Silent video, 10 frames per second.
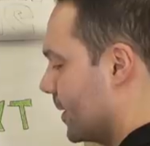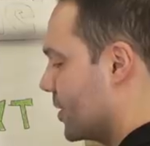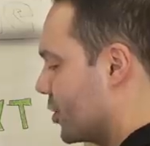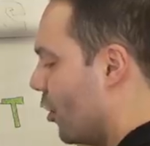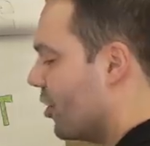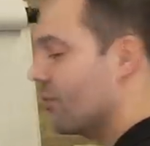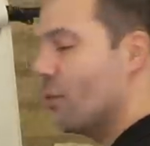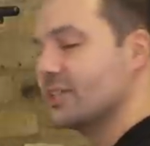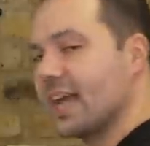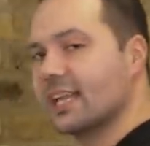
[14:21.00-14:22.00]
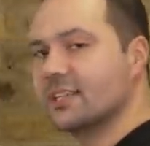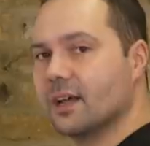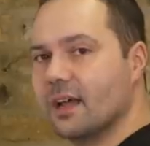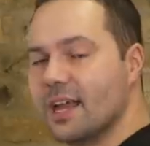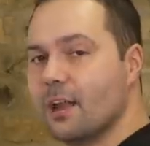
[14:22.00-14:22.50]
Scotland, of course, has
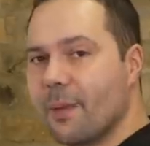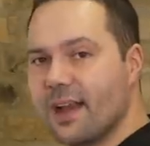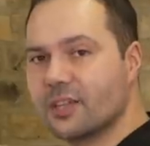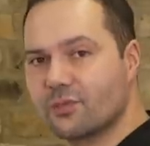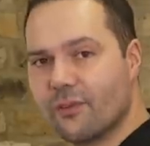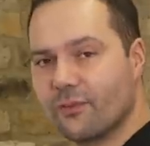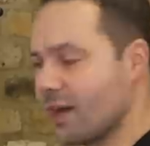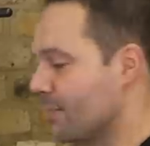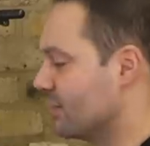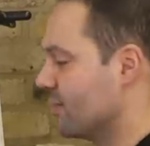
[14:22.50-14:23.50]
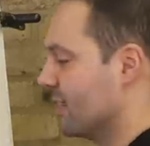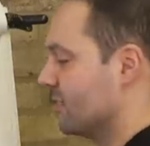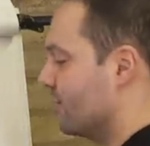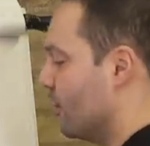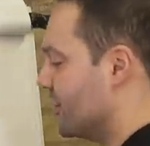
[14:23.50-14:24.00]
an independence referendum in
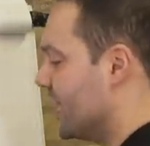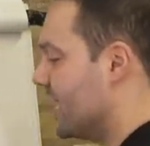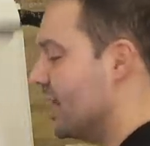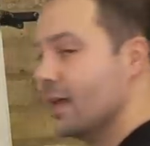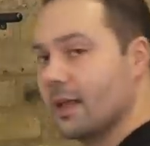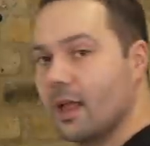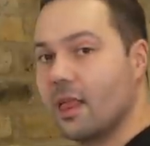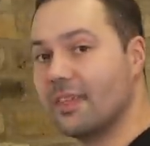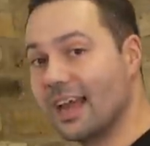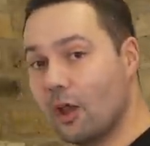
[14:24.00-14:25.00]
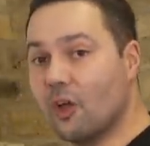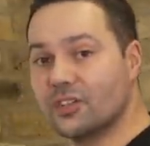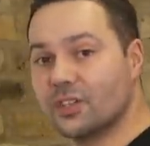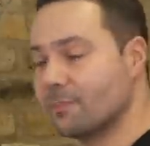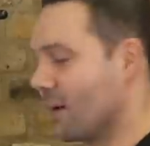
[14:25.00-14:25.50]
2014. They
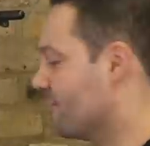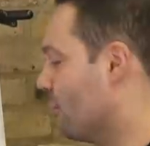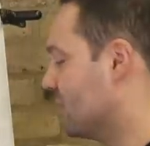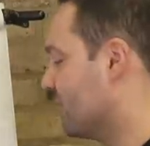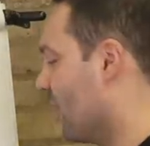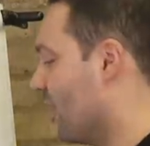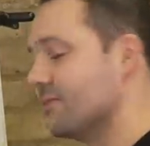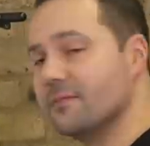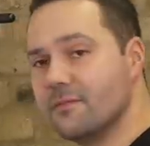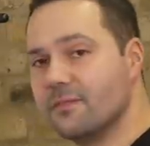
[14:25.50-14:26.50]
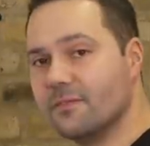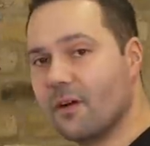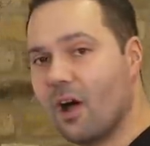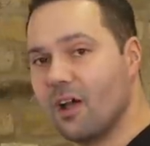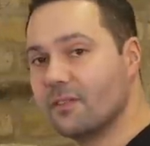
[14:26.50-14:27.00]
lost by 45 to
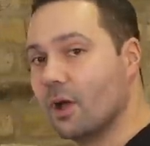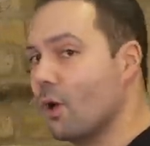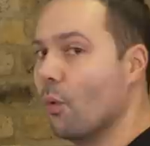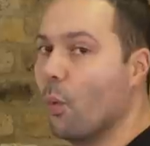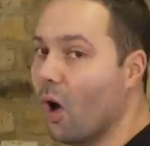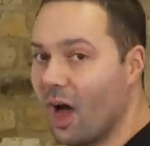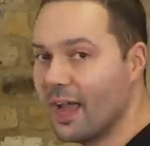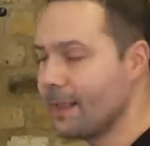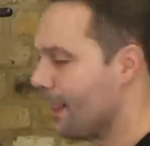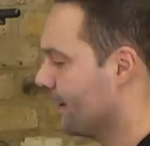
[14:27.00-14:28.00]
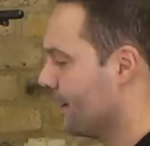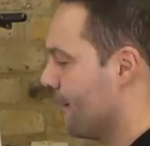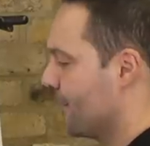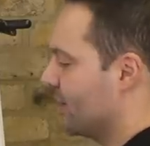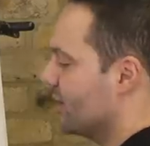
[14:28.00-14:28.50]
55. Why?
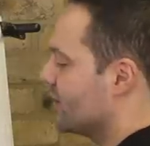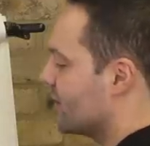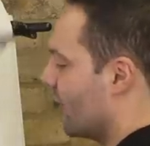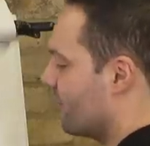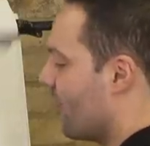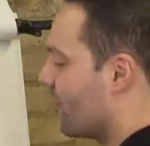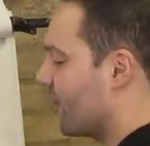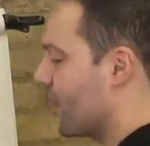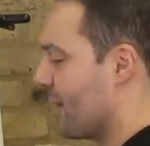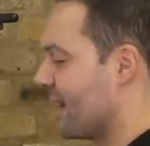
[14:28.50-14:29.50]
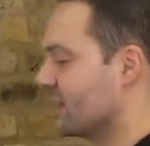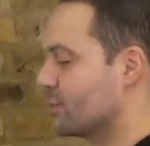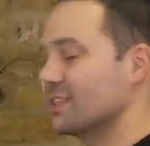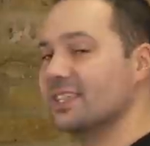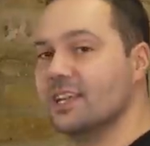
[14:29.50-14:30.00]
Because a vote for
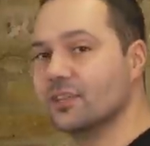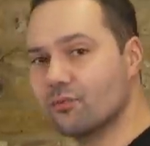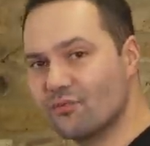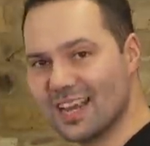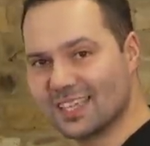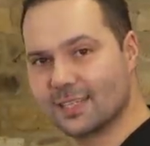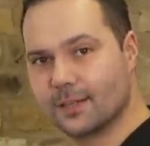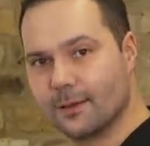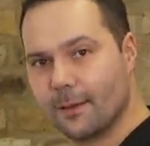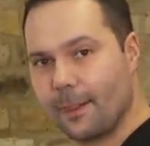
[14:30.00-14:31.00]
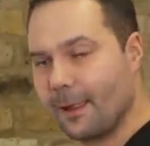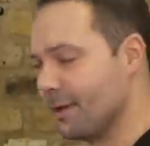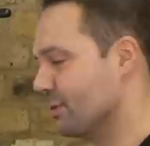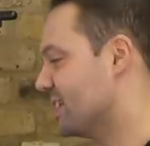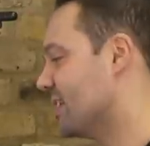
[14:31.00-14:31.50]
independence was seen as a risk.
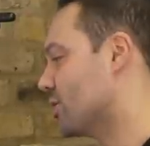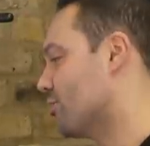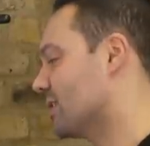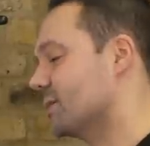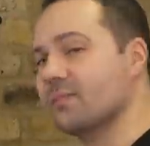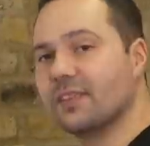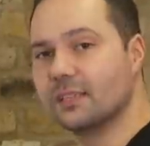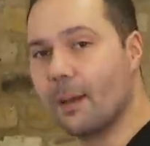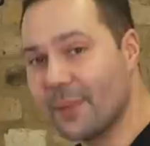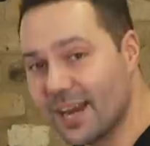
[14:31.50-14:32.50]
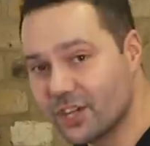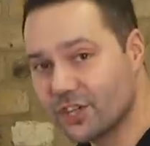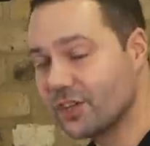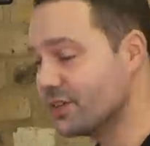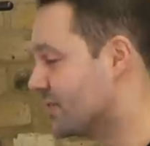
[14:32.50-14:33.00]
It was seen as a risk because of things like
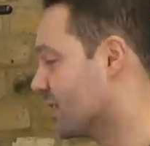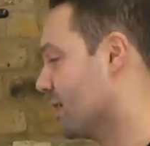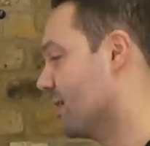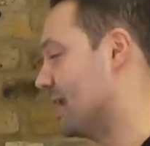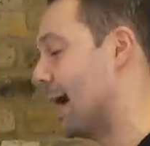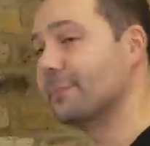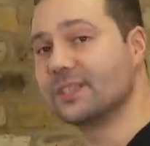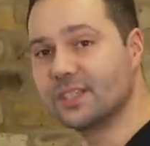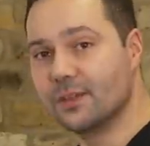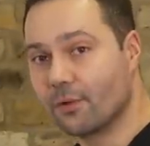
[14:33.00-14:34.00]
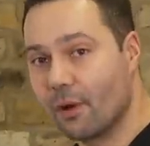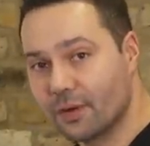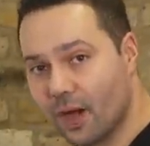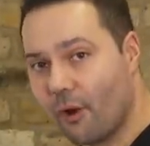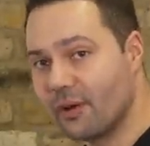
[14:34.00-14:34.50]
pensions, the absence of their
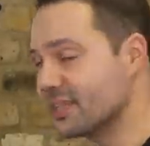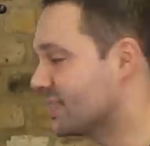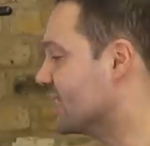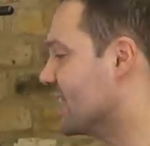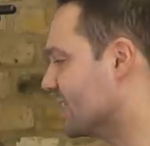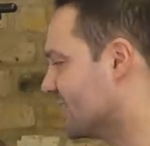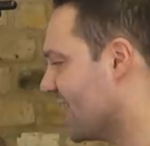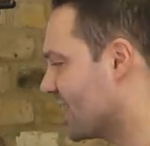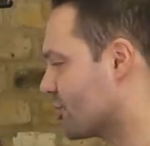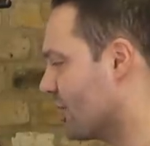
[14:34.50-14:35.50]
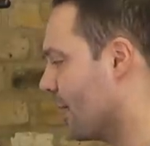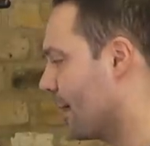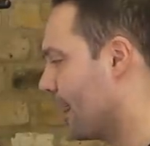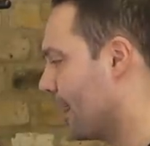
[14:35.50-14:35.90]
own currency, etc.